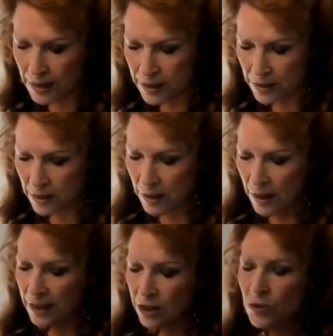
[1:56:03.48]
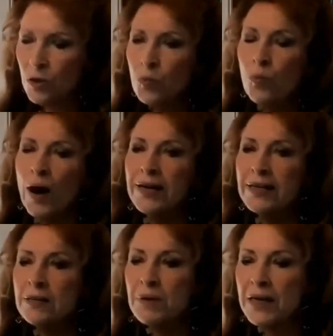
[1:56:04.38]
us it's the
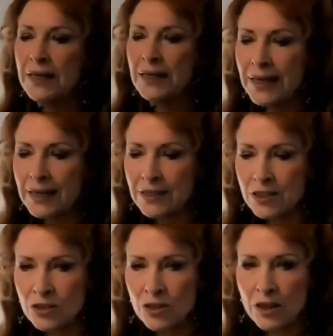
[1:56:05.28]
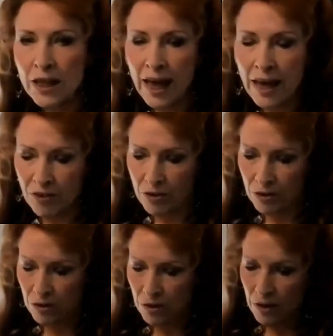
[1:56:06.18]
wanting to be cleansed to the
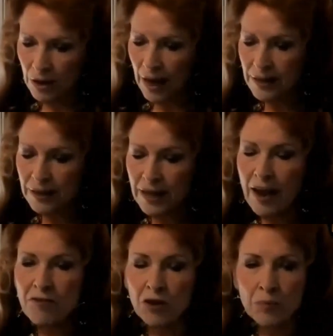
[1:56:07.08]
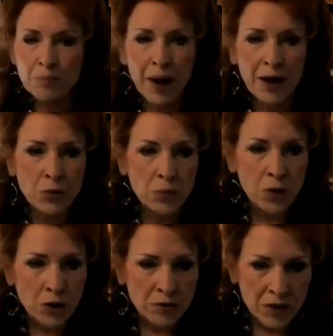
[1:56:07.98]
laver, at the laver by the
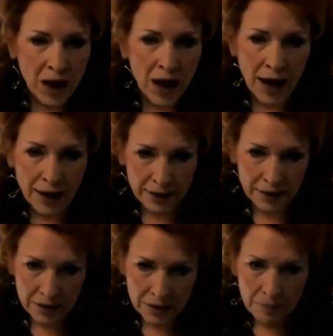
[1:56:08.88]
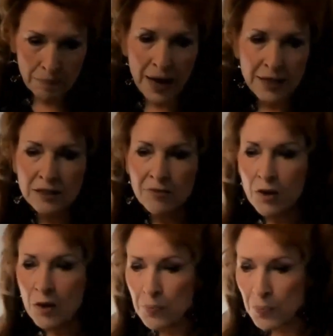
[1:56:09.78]
word of God, by his
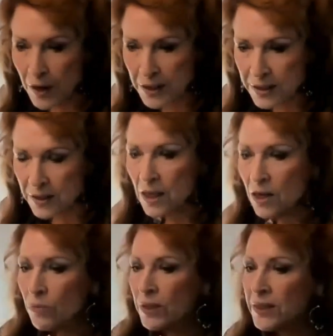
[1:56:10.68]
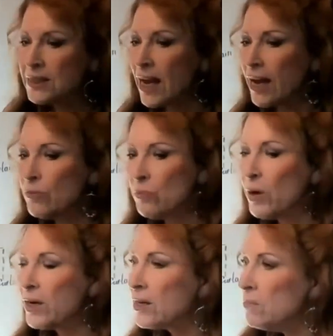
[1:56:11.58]
very presence. We decide we
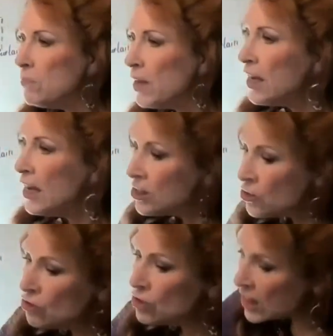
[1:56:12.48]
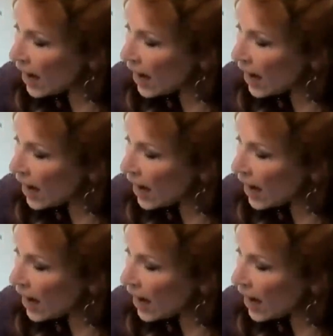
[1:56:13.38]
want to commit to